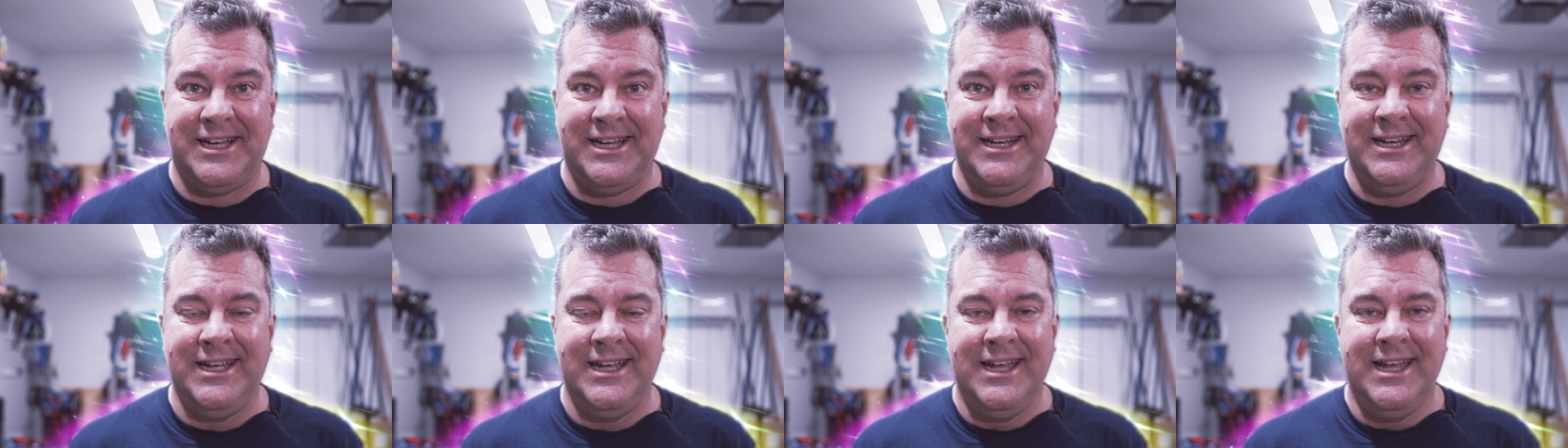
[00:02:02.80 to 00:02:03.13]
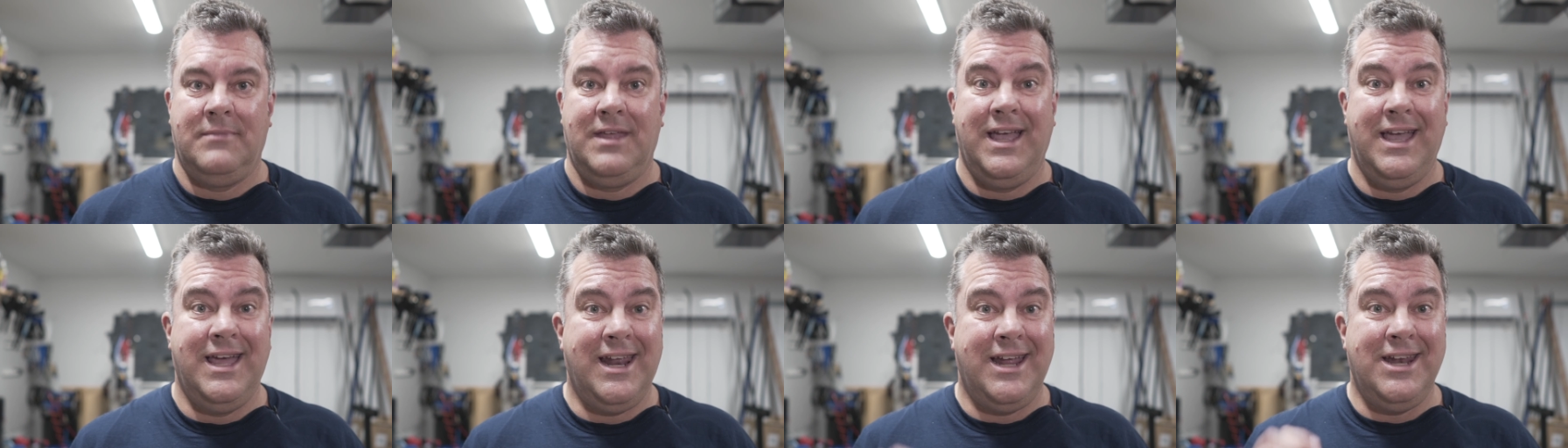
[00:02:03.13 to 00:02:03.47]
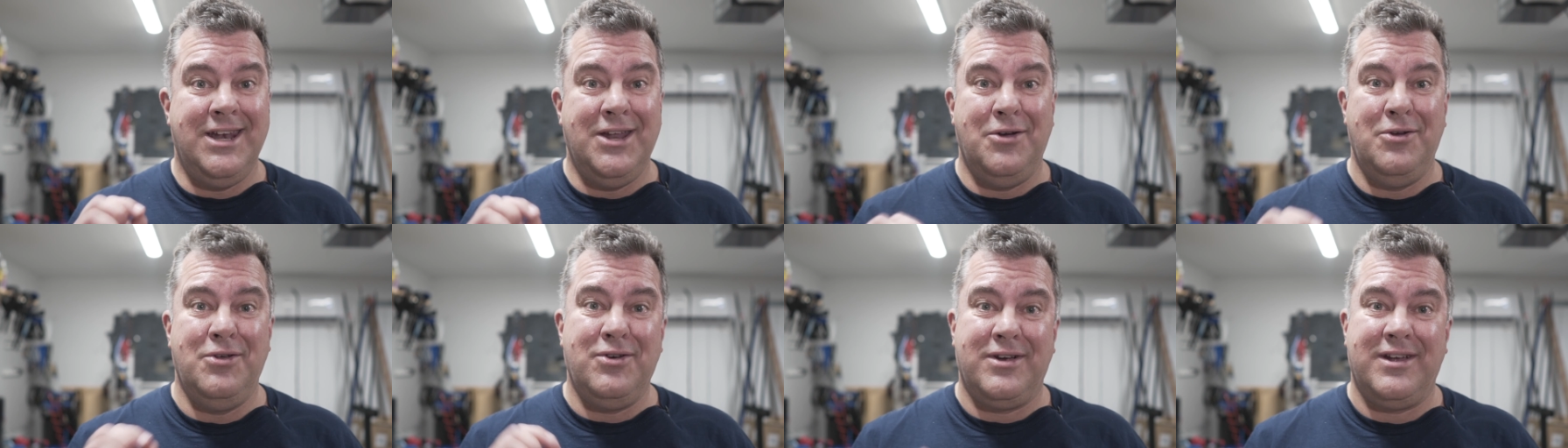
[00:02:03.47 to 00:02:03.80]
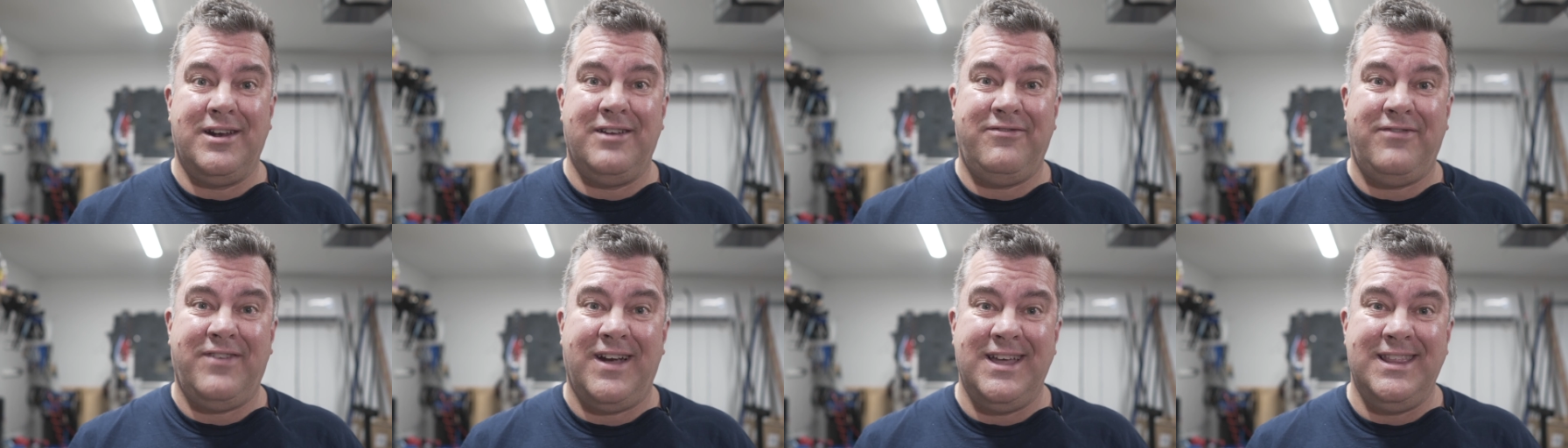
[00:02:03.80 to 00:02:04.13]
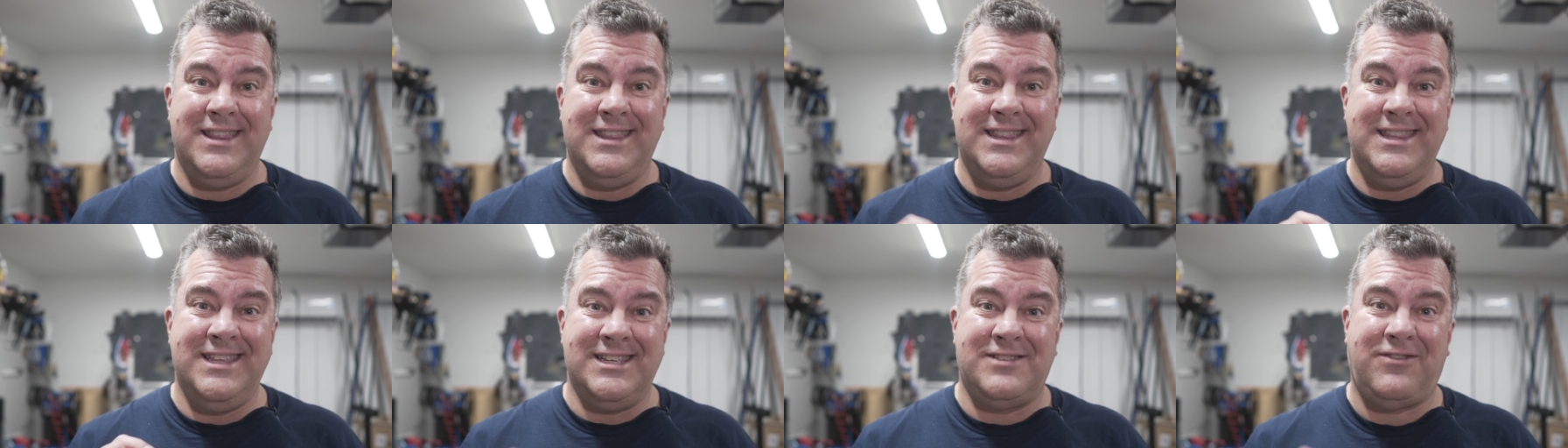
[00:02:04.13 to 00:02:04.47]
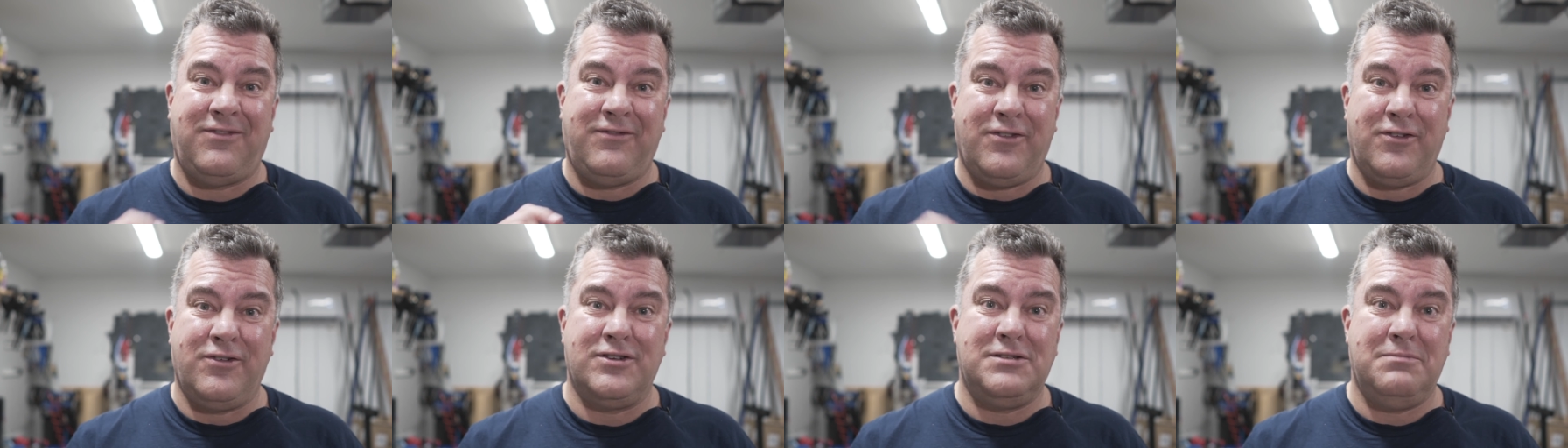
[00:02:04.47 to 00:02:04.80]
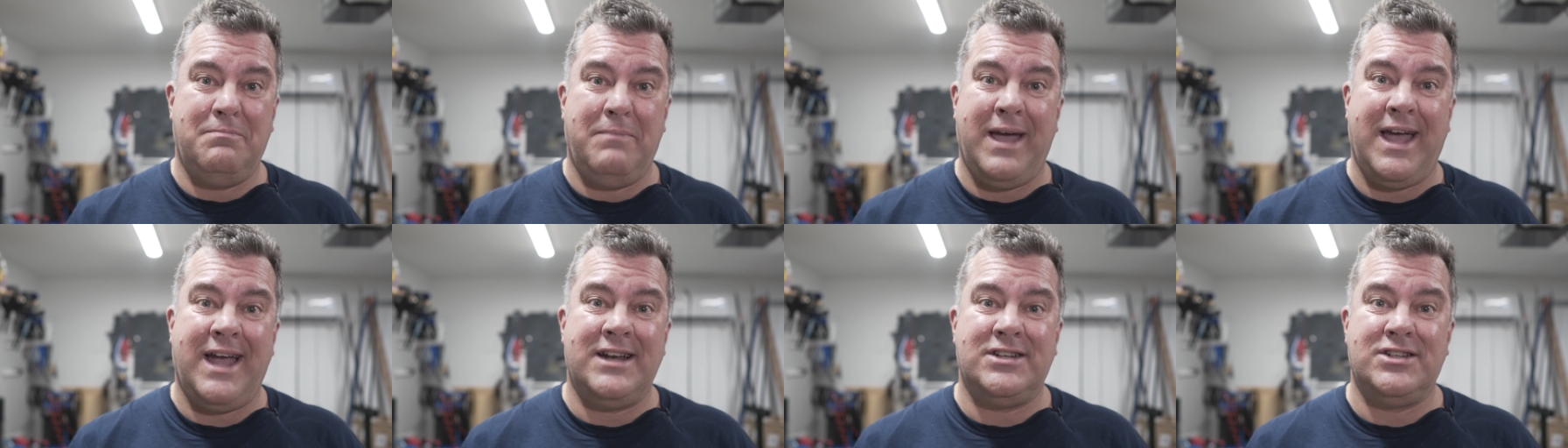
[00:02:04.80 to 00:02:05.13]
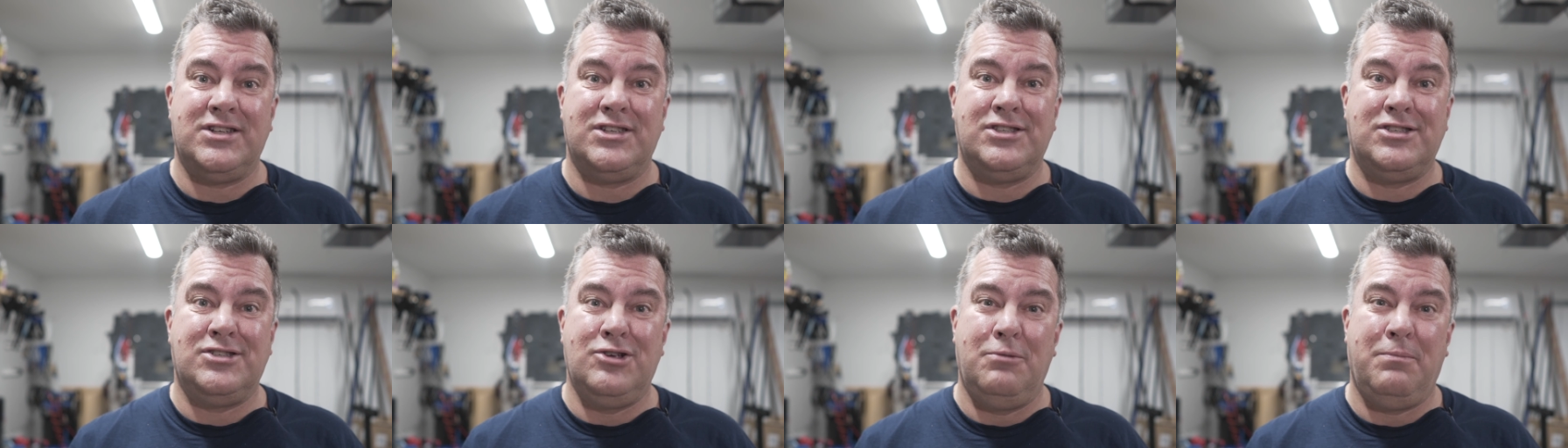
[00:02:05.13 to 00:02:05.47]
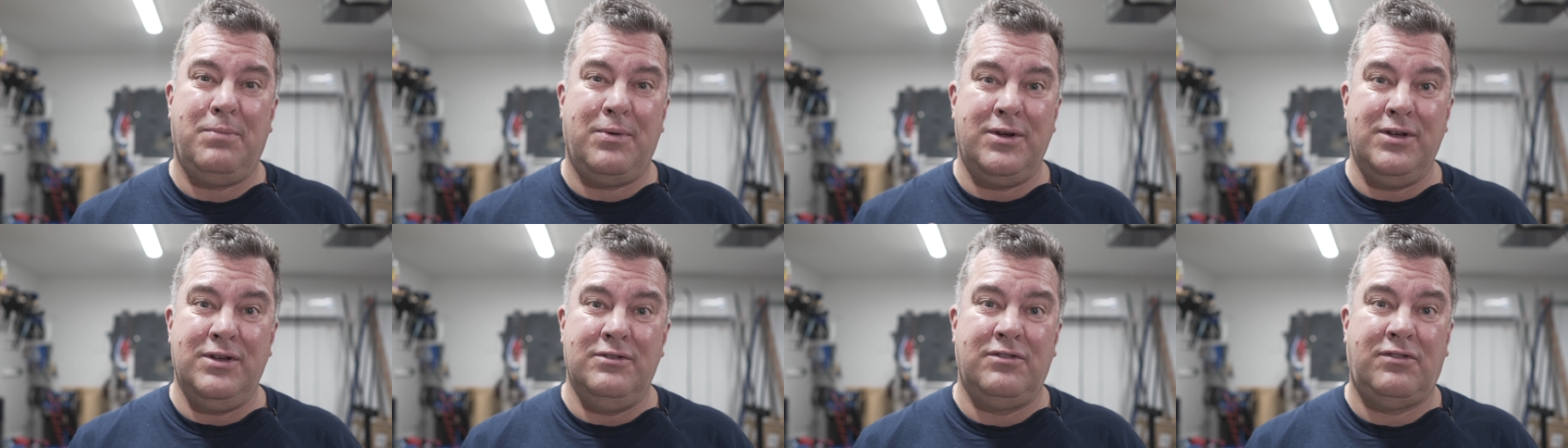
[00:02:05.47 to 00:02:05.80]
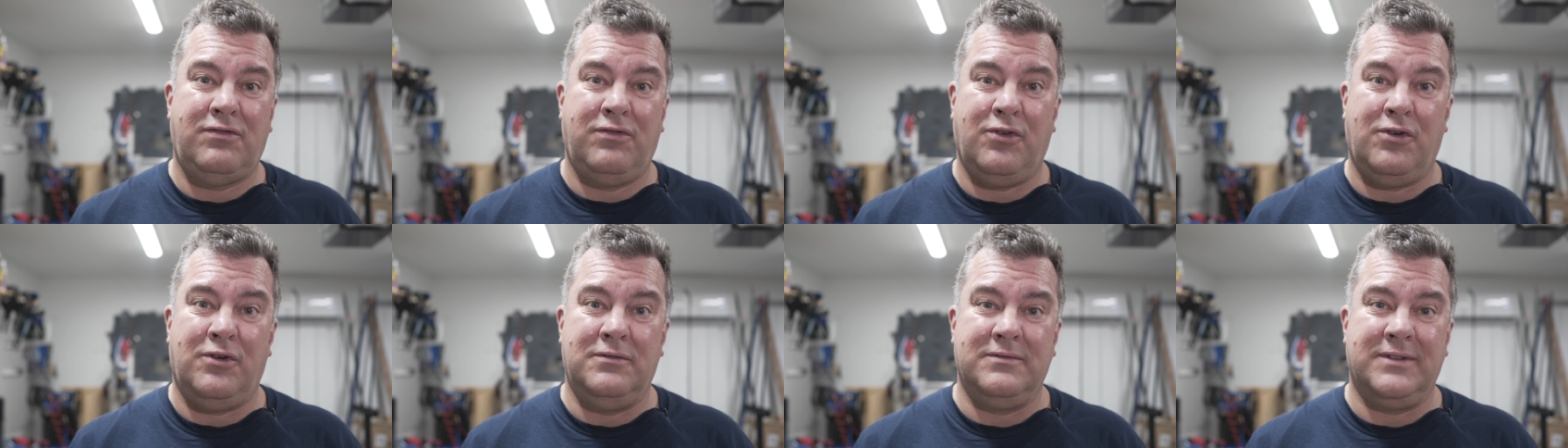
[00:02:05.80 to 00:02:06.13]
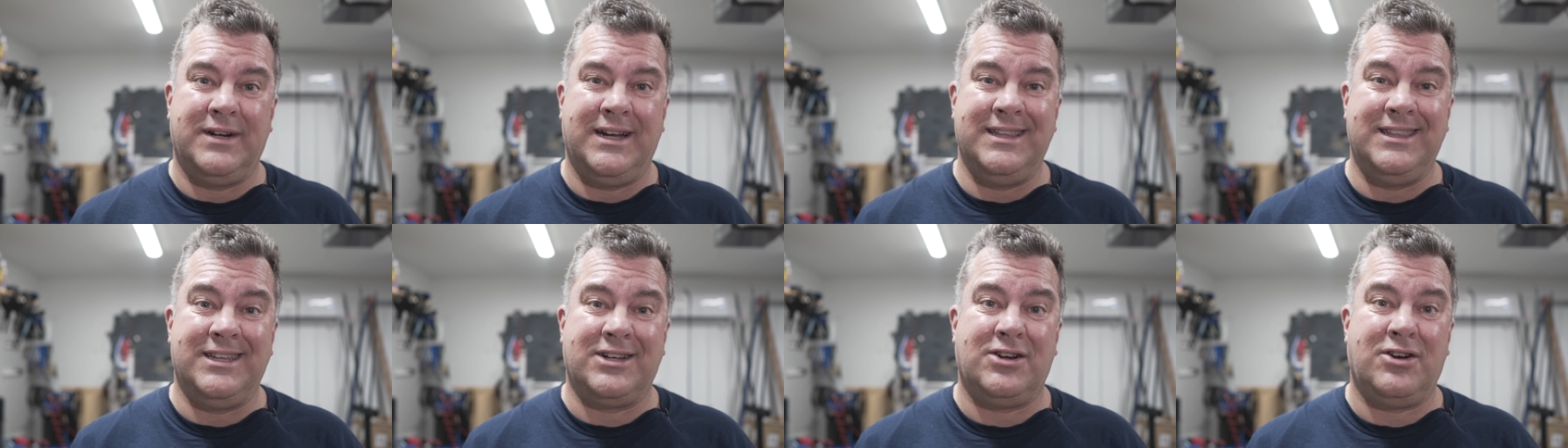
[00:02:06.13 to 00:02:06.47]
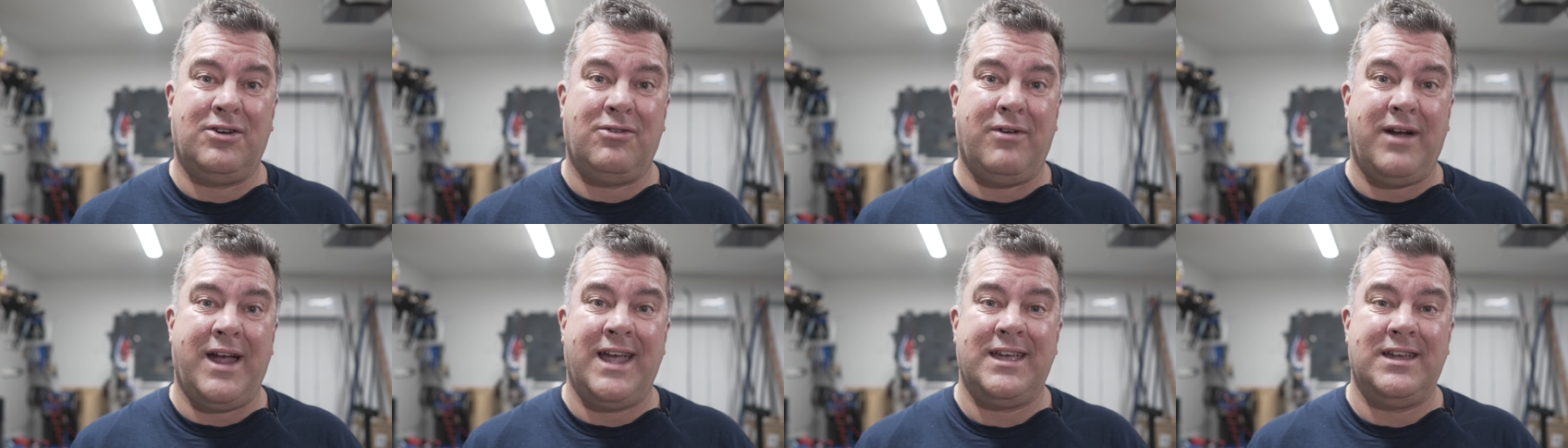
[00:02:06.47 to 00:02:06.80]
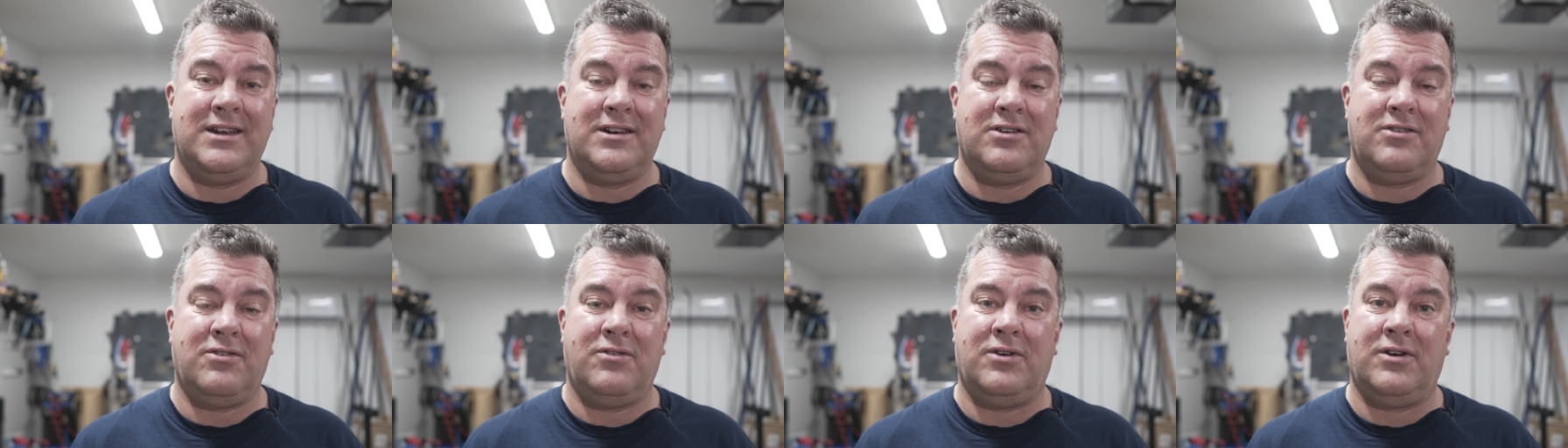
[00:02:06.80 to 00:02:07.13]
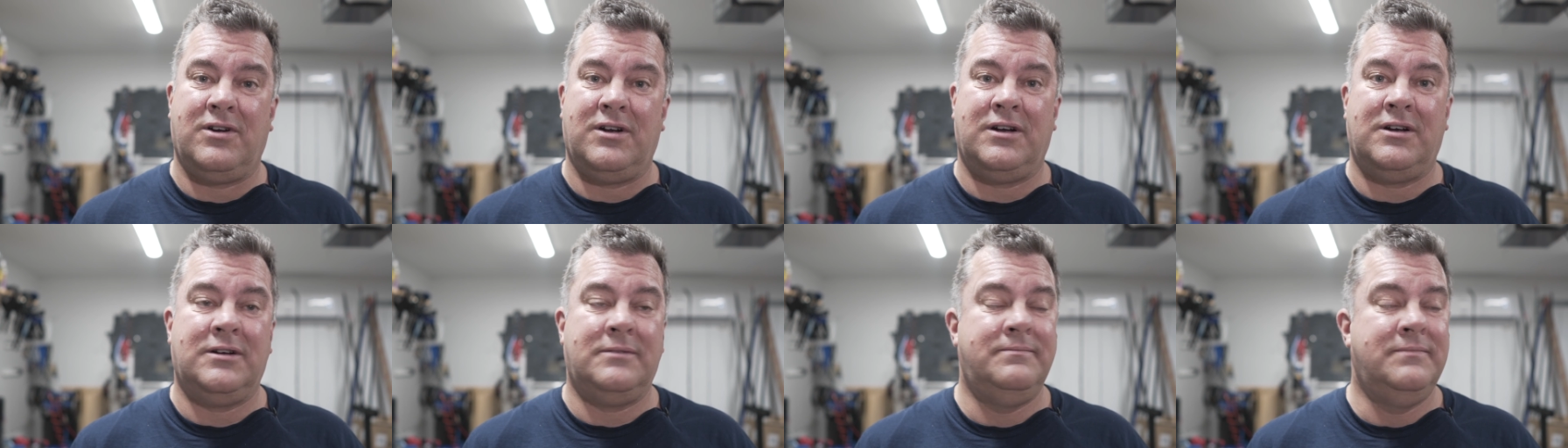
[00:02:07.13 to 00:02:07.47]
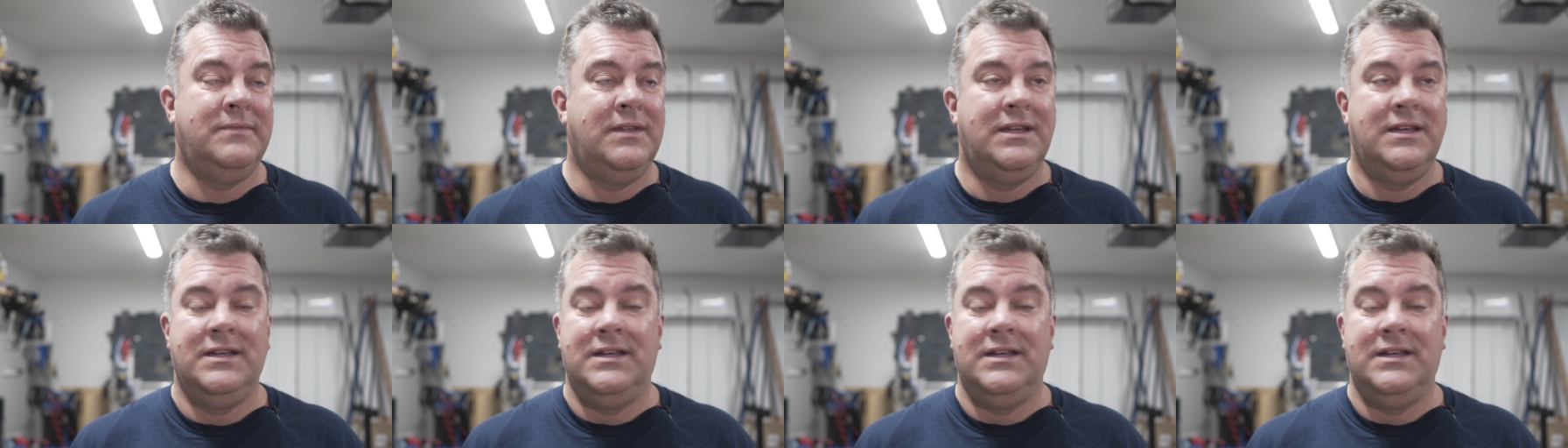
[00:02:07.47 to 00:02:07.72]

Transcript: done. And I know you're going to find this first batch super useful, right? The Kraken Craw.